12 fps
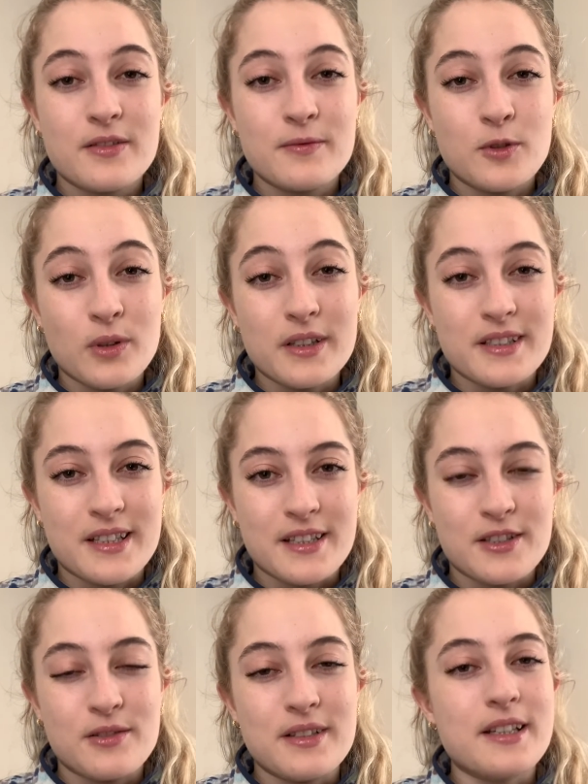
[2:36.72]

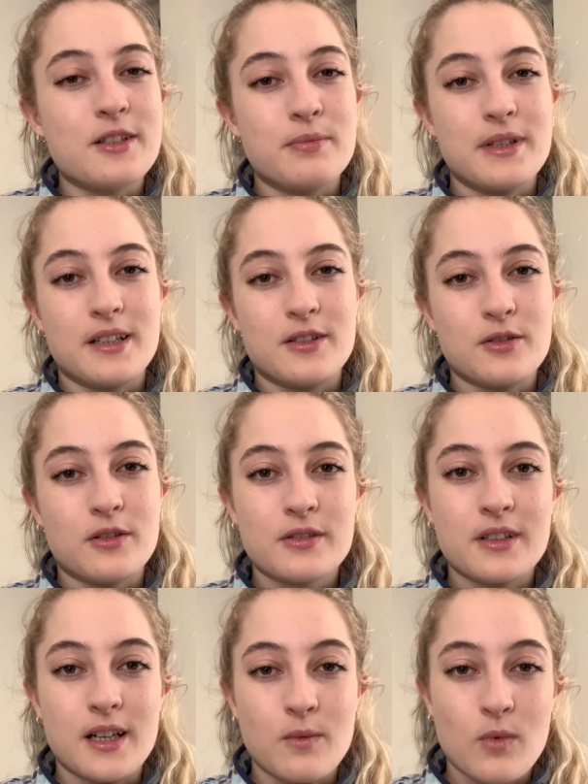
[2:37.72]
qualities you need to be a good
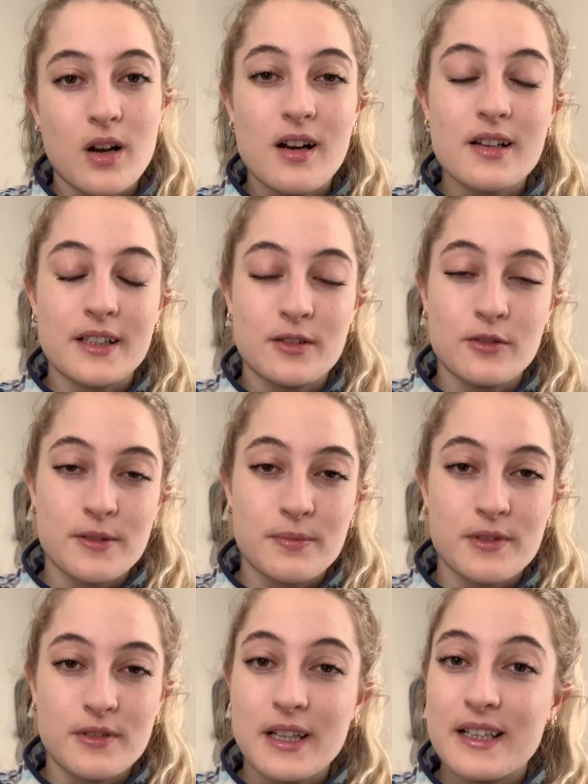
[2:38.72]
doctor and work in
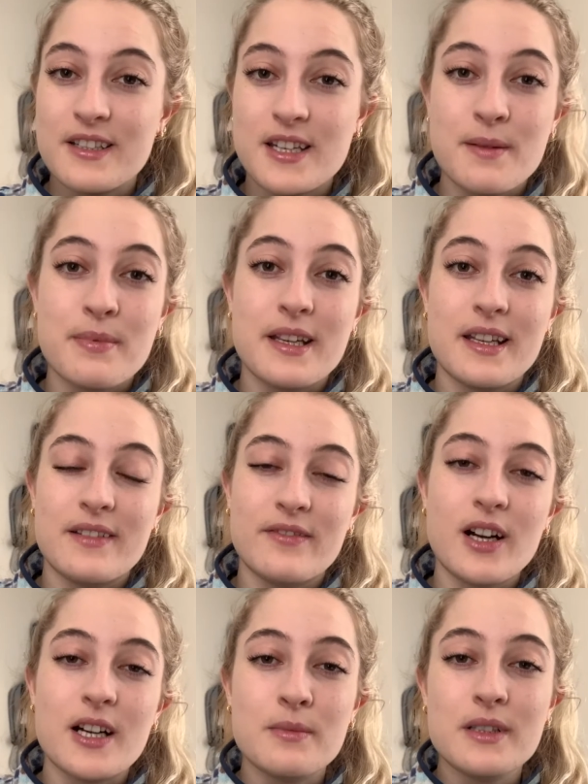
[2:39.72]
hospital and GP
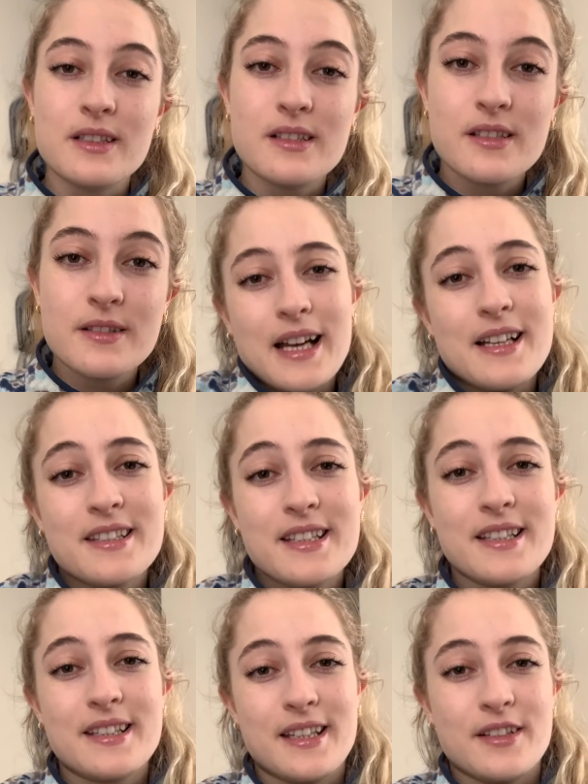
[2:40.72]
environments. As
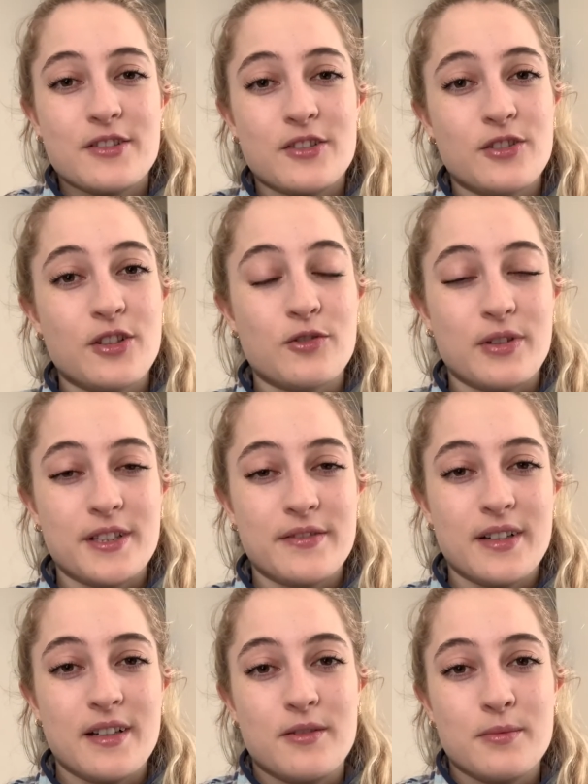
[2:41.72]
these skills are so
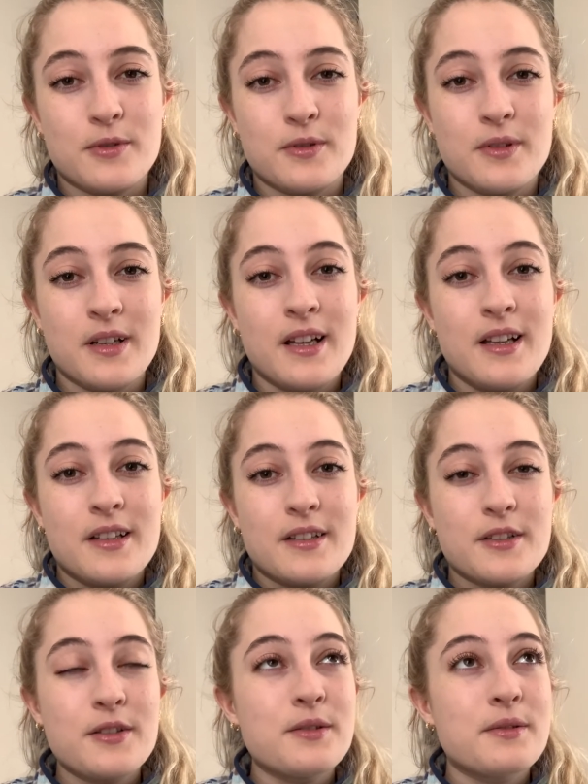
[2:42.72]
transferable,
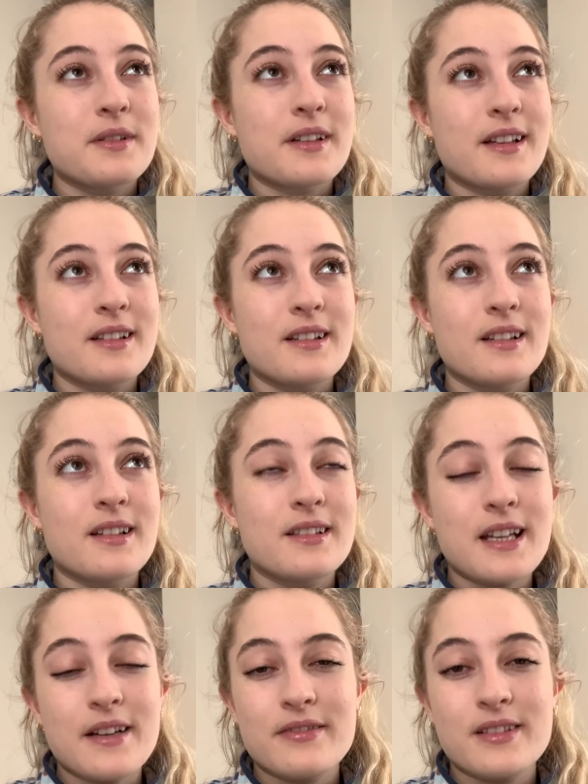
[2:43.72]
you can
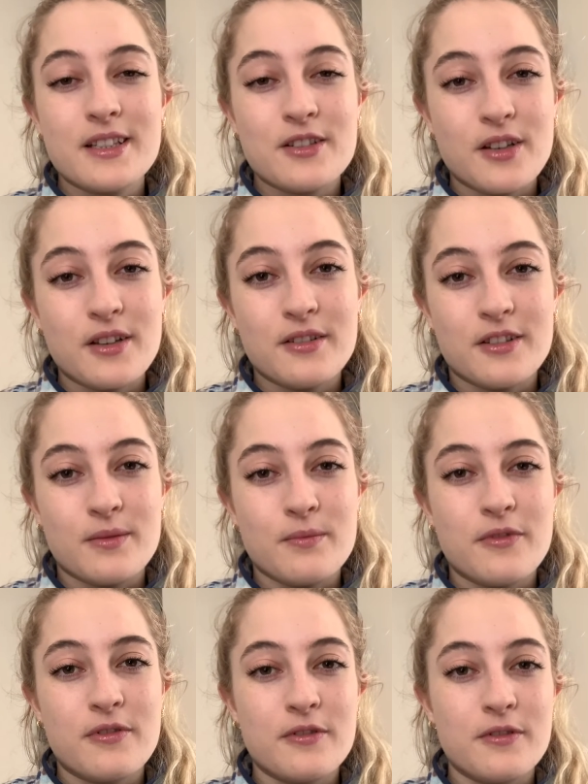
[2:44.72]
definitely show them
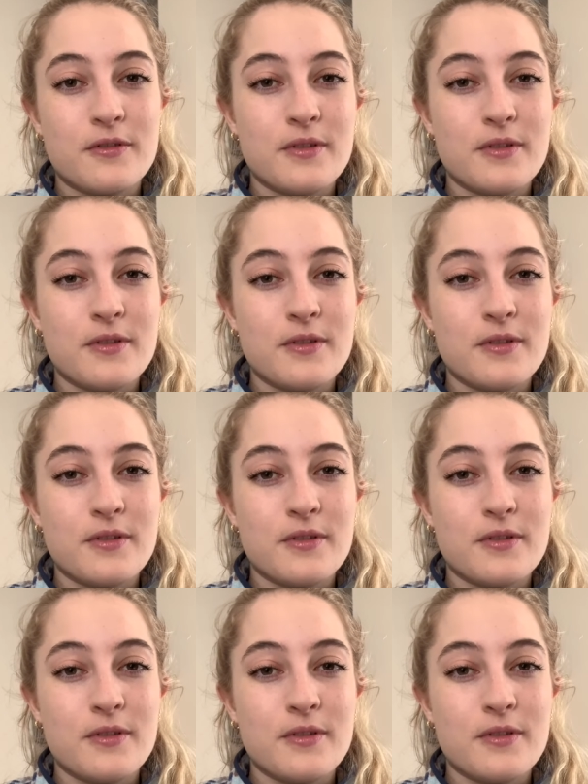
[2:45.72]
through